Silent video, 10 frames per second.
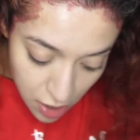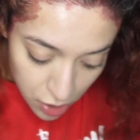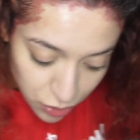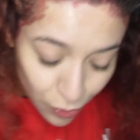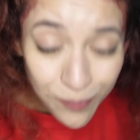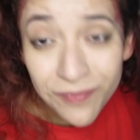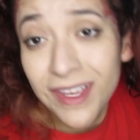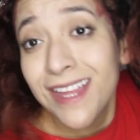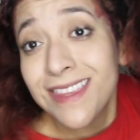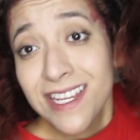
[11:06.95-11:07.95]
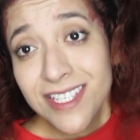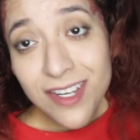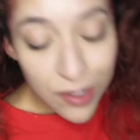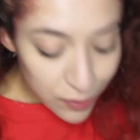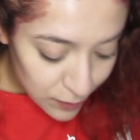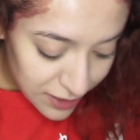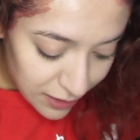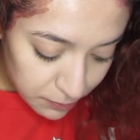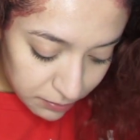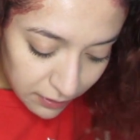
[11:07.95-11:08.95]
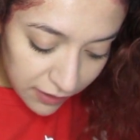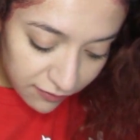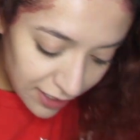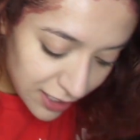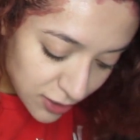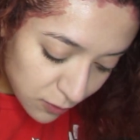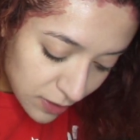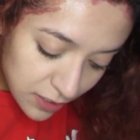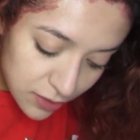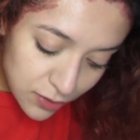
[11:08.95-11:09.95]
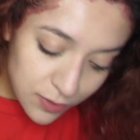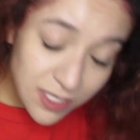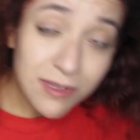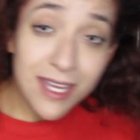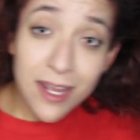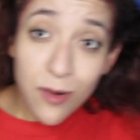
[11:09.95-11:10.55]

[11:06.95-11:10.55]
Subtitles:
So that's another little tip if in case you're wanting to do something at